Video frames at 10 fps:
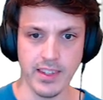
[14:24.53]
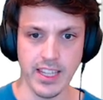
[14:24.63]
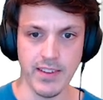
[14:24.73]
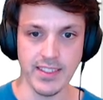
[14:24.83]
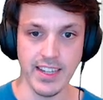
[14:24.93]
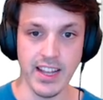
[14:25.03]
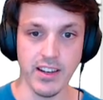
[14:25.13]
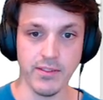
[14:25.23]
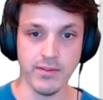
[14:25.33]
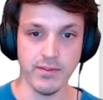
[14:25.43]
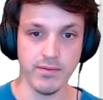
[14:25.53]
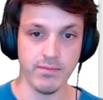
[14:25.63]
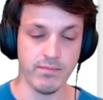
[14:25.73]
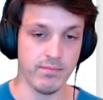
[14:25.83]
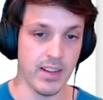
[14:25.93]
give us an end of
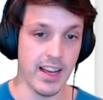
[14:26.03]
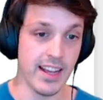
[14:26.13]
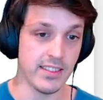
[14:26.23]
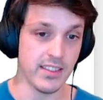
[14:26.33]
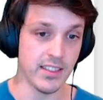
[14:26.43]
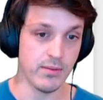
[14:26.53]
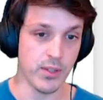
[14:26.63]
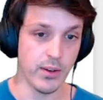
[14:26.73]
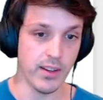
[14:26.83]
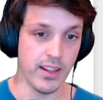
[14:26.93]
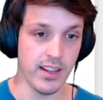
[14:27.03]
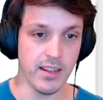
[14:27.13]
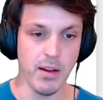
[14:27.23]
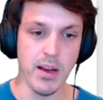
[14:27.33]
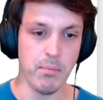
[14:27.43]
answer token here,